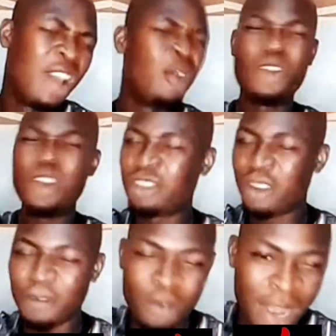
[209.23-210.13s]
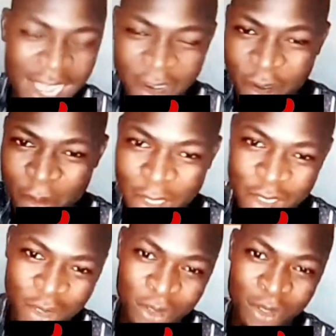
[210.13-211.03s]
a whole lot of you I cannot
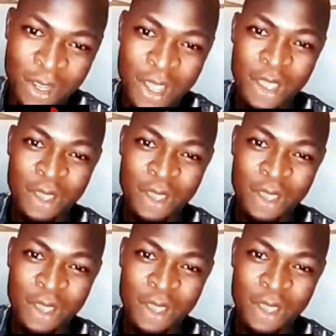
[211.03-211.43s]
mention.